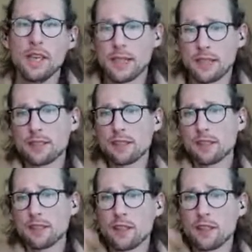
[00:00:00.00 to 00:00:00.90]
yeah, because
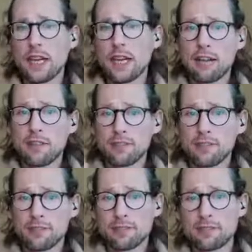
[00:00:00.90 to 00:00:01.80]
you'll have
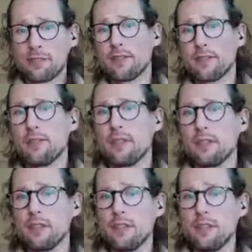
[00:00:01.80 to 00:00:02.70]

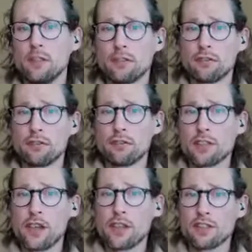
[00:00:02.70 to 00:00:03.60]
if
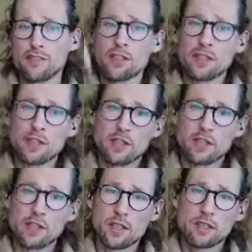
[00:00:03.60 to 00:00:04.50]
you've got the 15
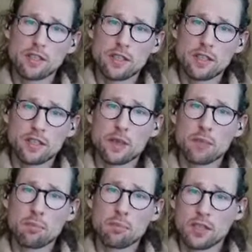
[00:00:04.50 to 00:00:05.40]
years of advanced
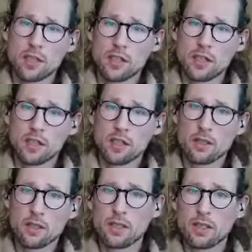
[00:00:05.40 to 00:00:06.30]
copywriting
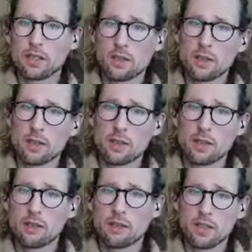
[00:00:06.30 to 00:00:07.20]
and you're learning
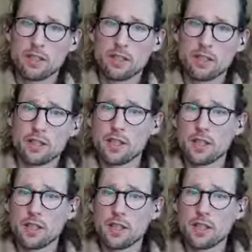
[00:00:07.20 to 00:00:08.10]
about conversation
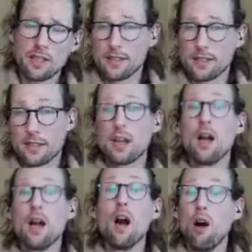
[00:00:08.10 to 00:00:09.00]
design, then it's
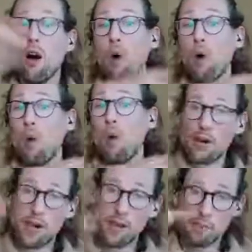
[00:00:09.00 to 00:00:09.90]
like, oh
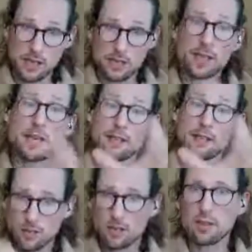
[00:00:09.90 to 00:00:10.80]
wow, that makes
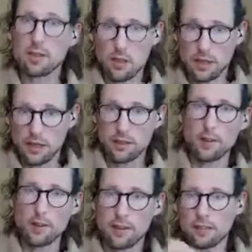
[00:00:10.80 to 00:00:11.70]
sense. You start applying it
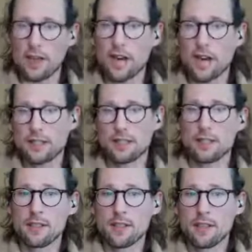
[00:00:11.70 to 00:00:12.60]
way
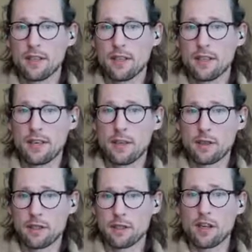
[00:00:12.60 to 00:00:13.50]
faster.
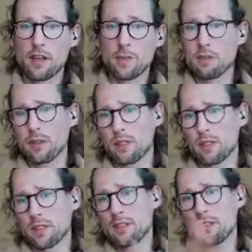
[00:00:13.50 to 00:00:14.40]
Whereas a lot of people are
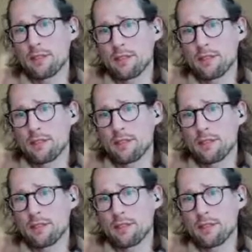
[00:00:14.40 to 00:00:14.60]
just,